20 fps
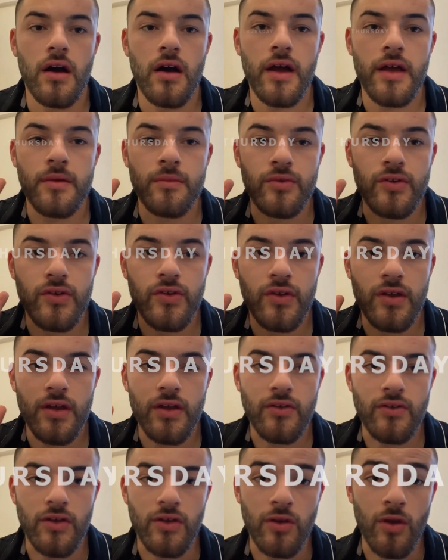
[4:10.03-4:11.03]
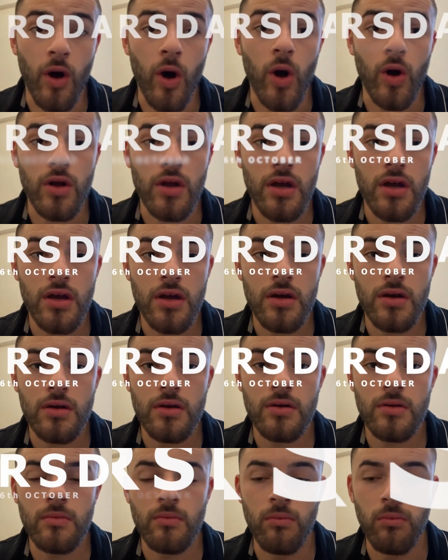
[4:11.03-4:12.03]
I am sick as a dog,
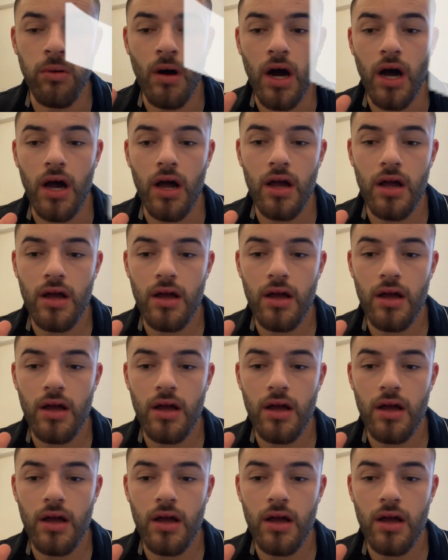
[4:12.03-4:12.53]
but